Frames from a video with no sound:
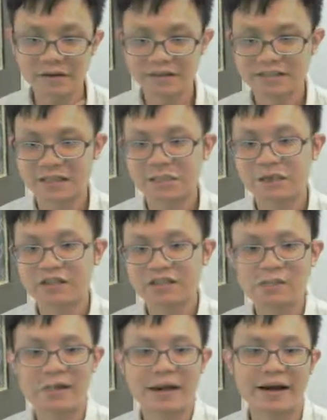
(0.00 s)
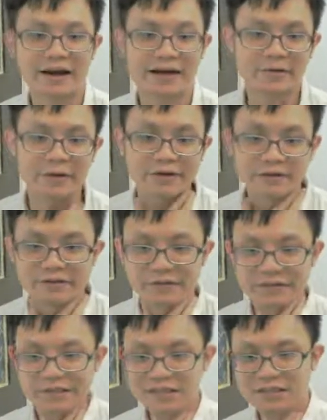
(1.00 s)
established by
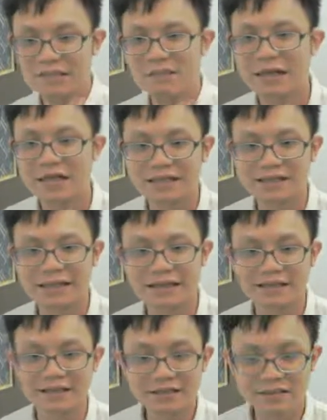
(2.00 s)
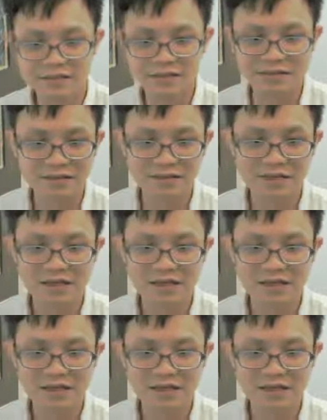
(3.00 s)
very smart scientists,